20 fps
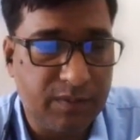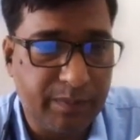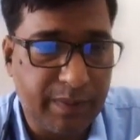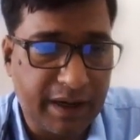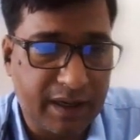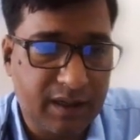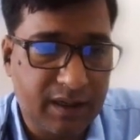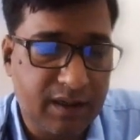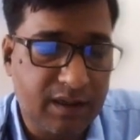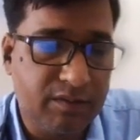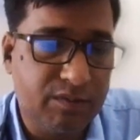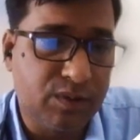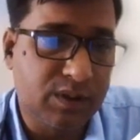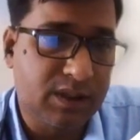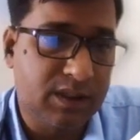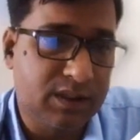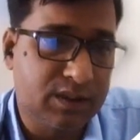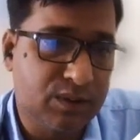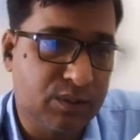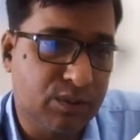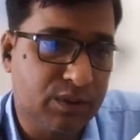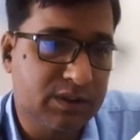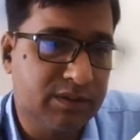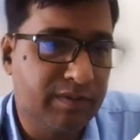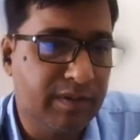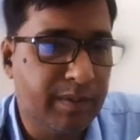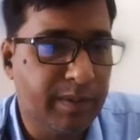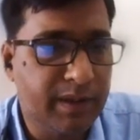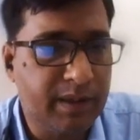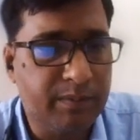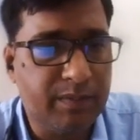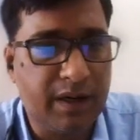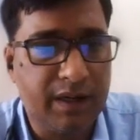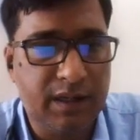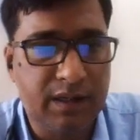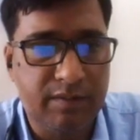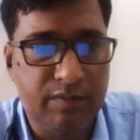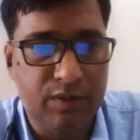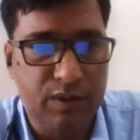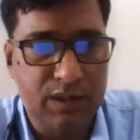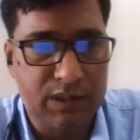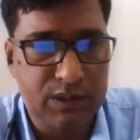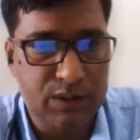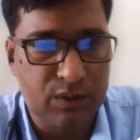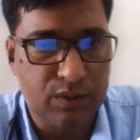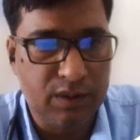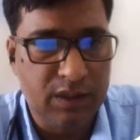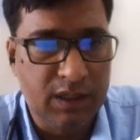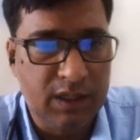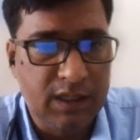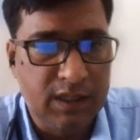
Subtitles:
practical voltage source will become ideal voltage source.